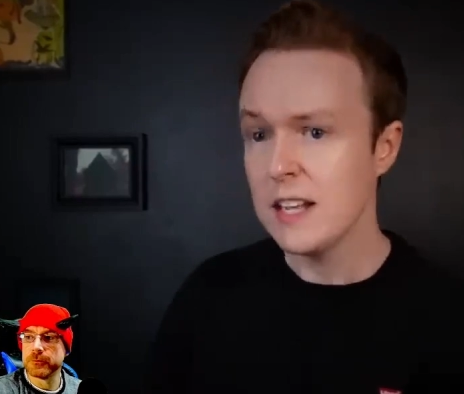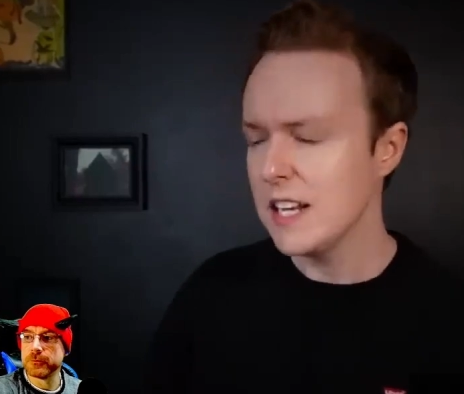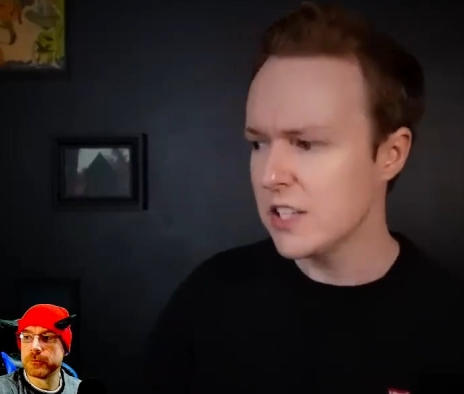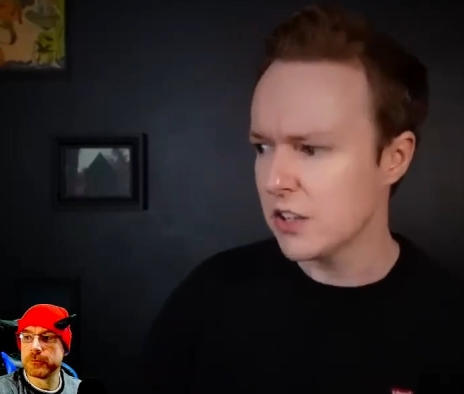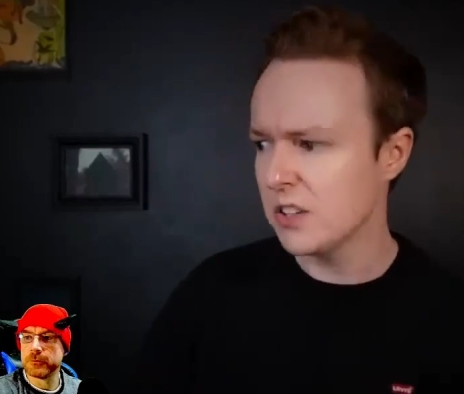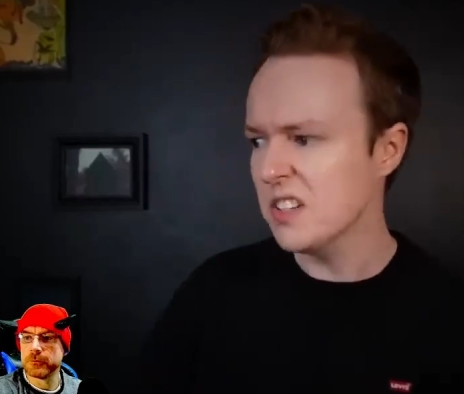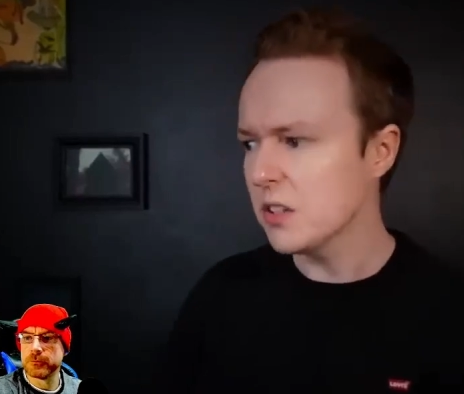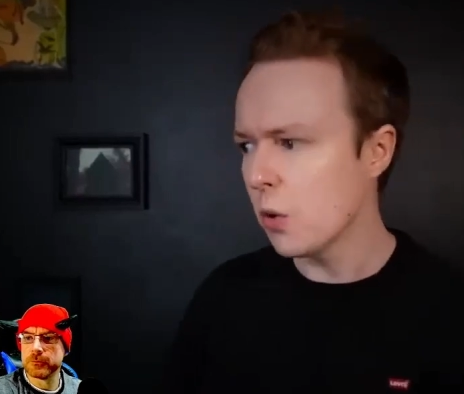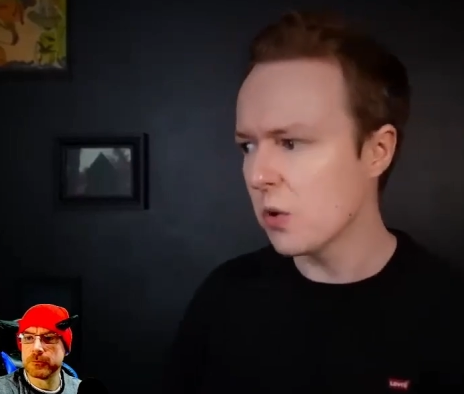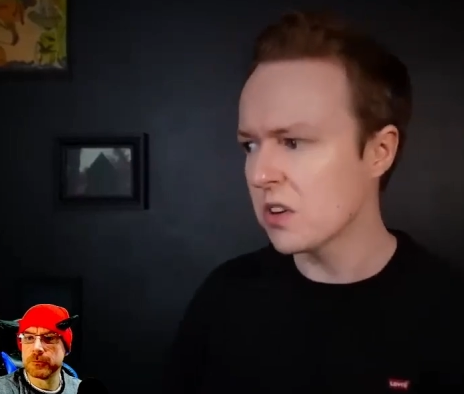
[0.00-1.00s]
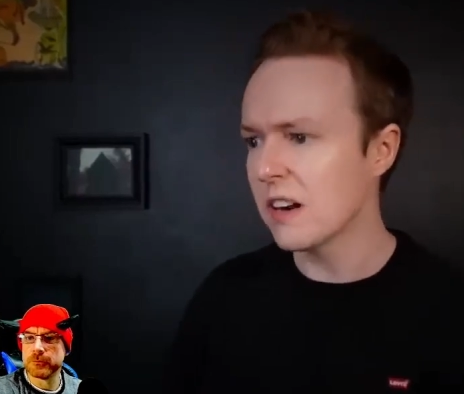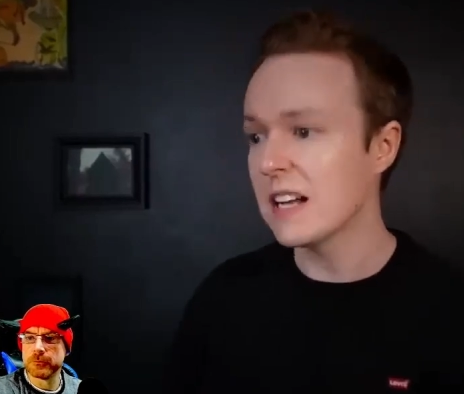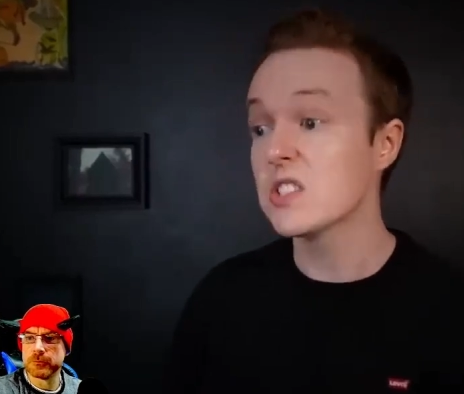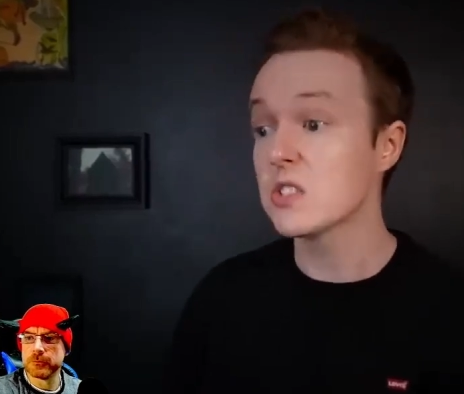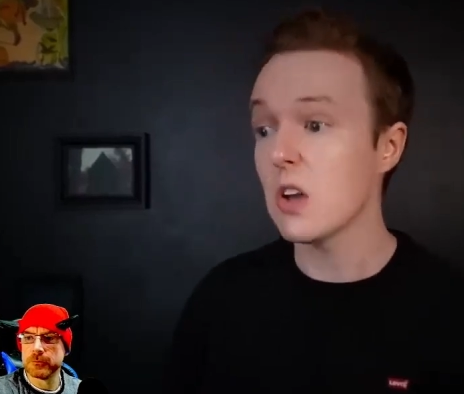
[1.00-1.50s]
Speaker 1: he turned a corner
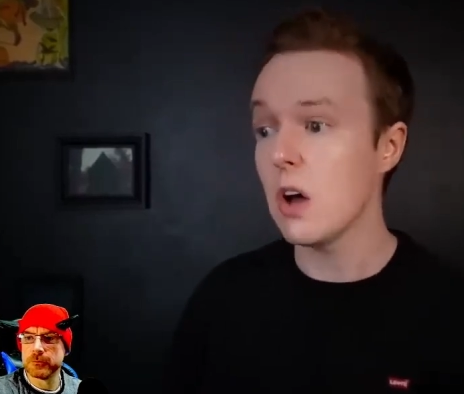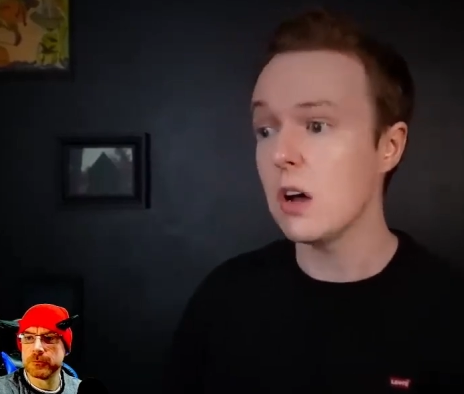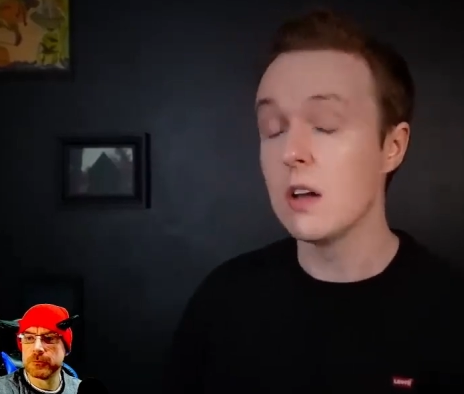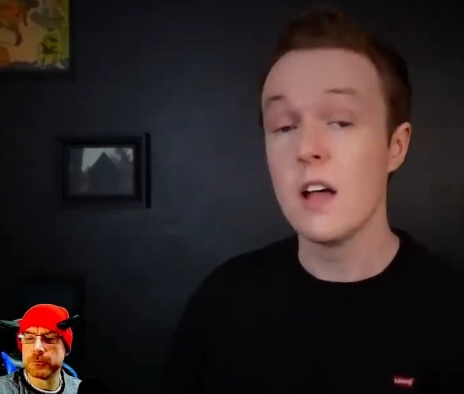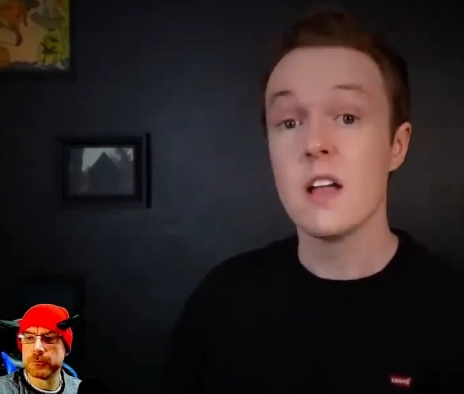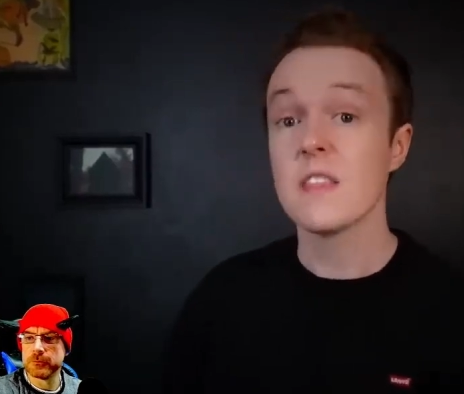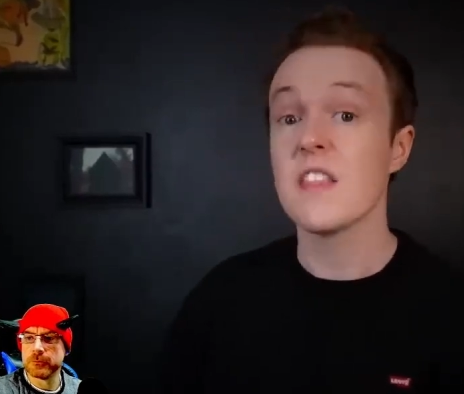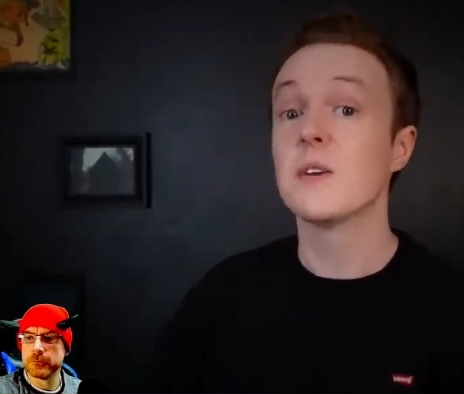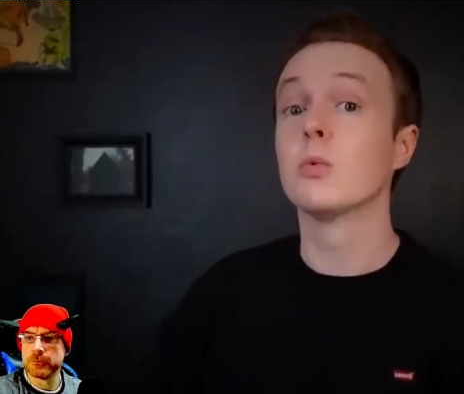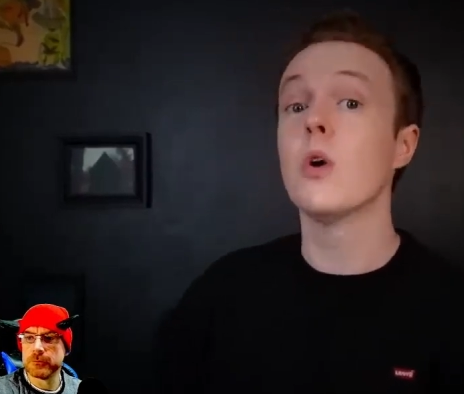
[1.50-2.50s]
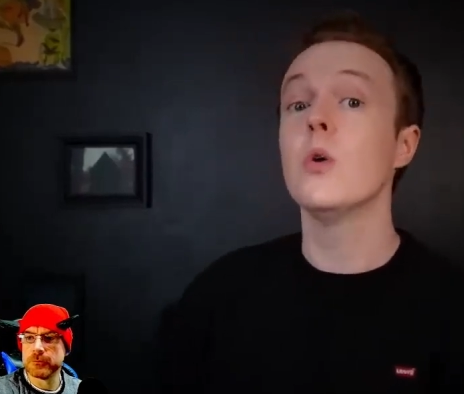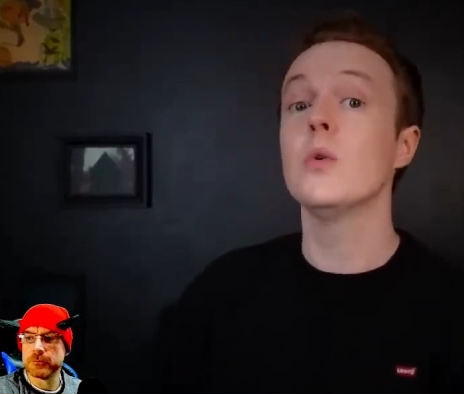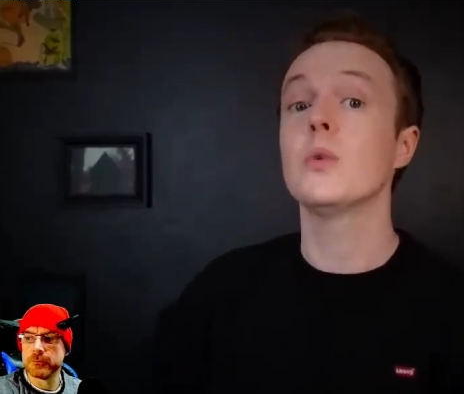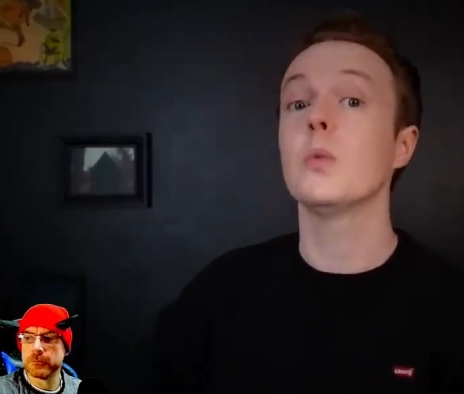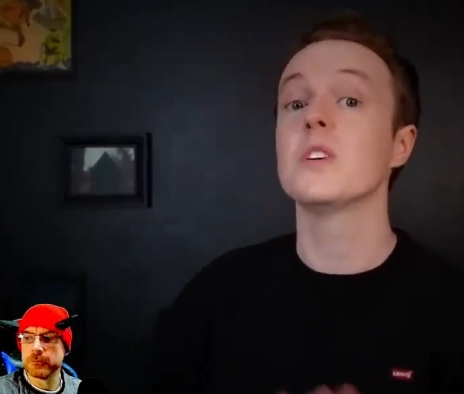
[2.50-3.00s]
and saw that the
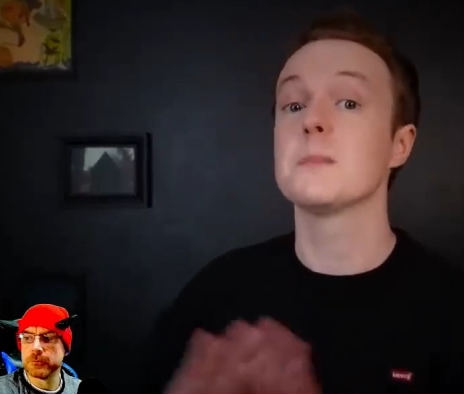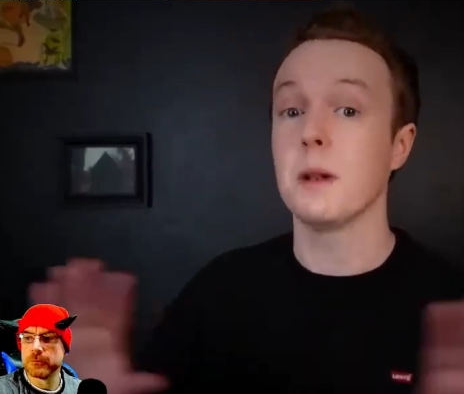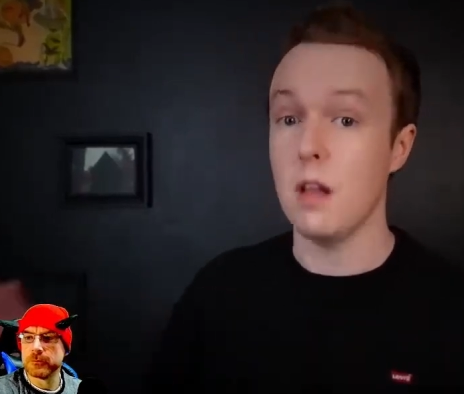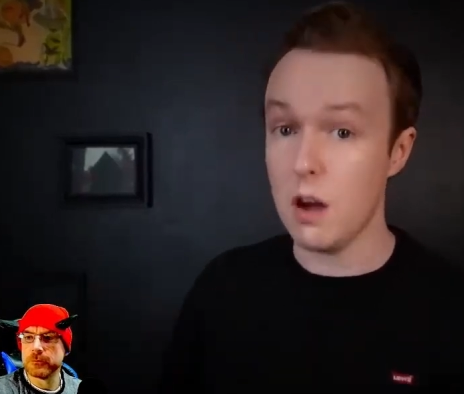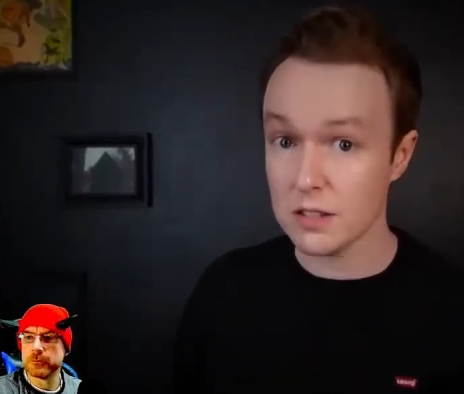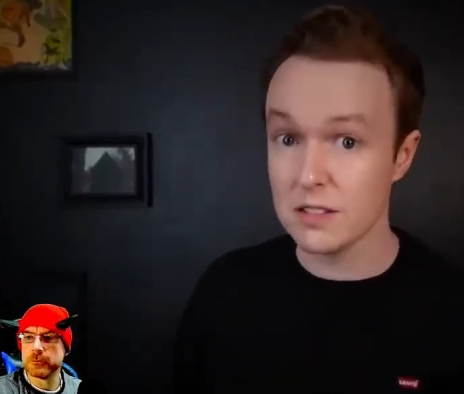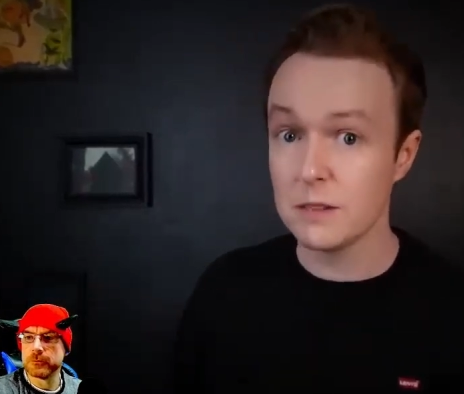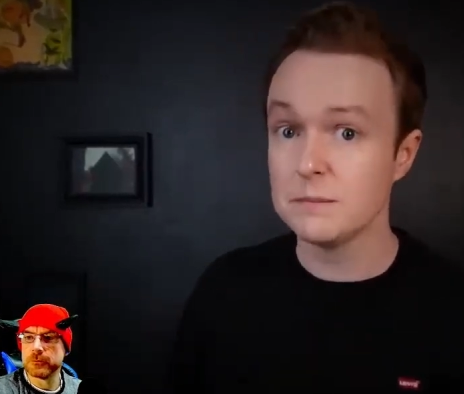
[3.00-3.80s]
road was blocked